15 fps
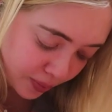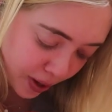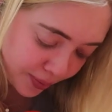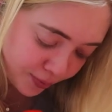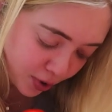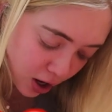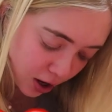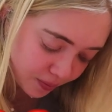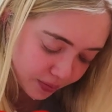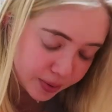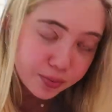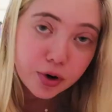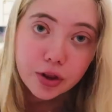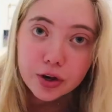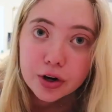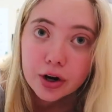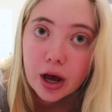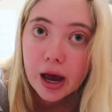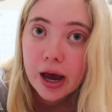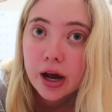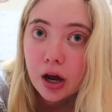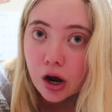my mom, my brother, and
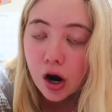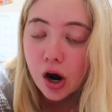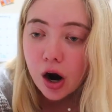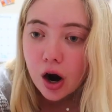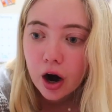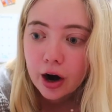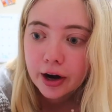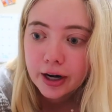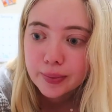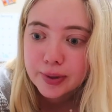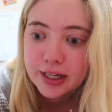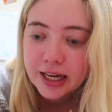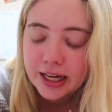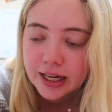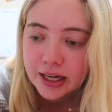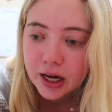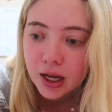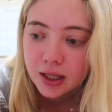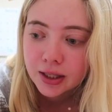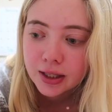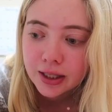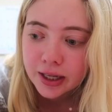I are going to be taking a
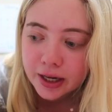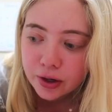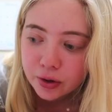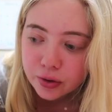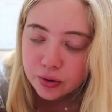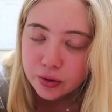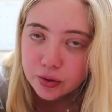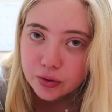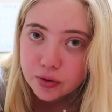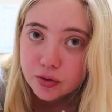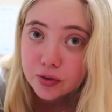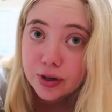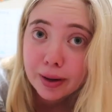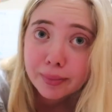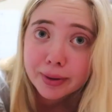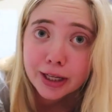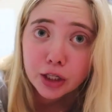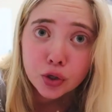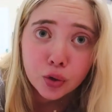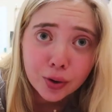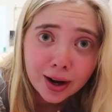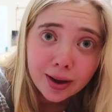little family
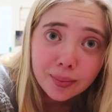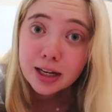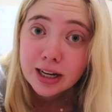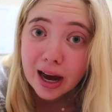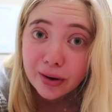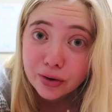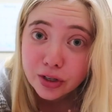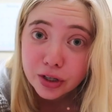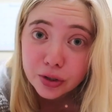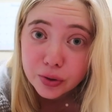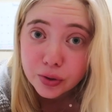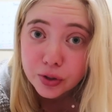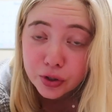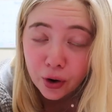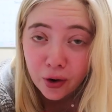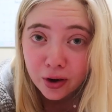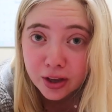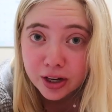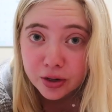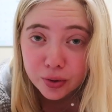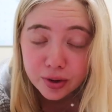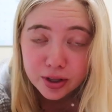trip down to
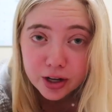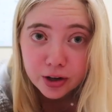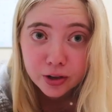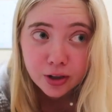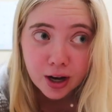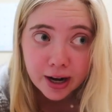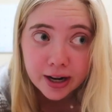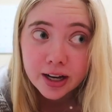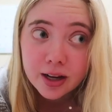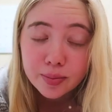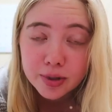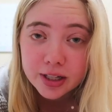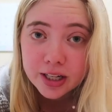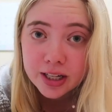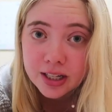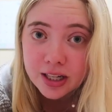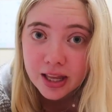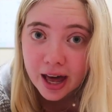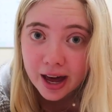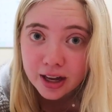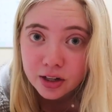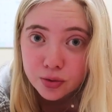Charlotte, North Carolina because
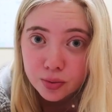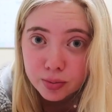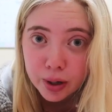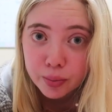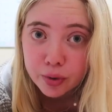that is where my